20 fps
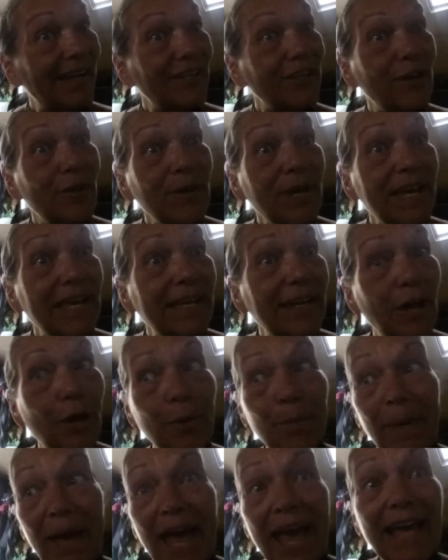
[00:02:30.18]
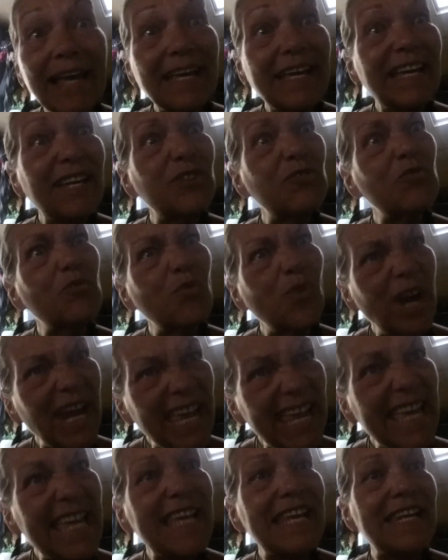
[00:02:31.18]
You can go back and
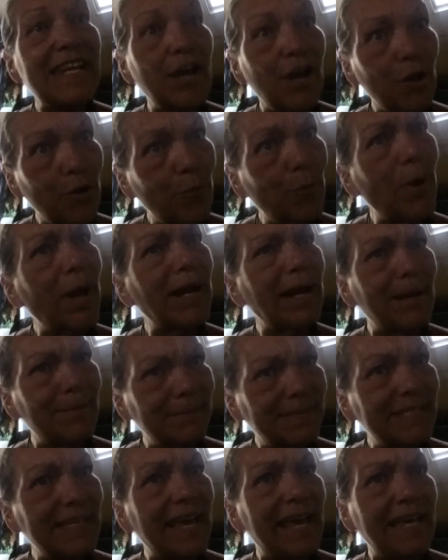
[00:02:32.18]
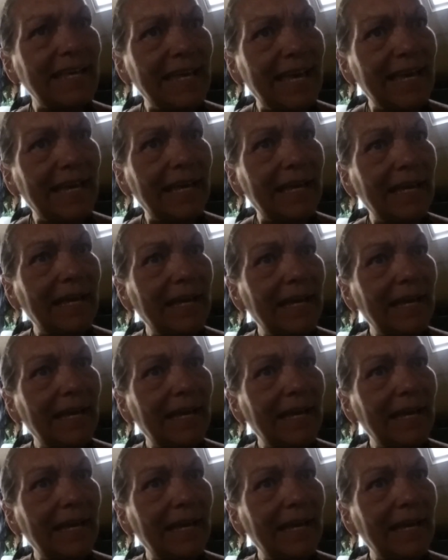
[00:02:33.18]
read what I'm saying.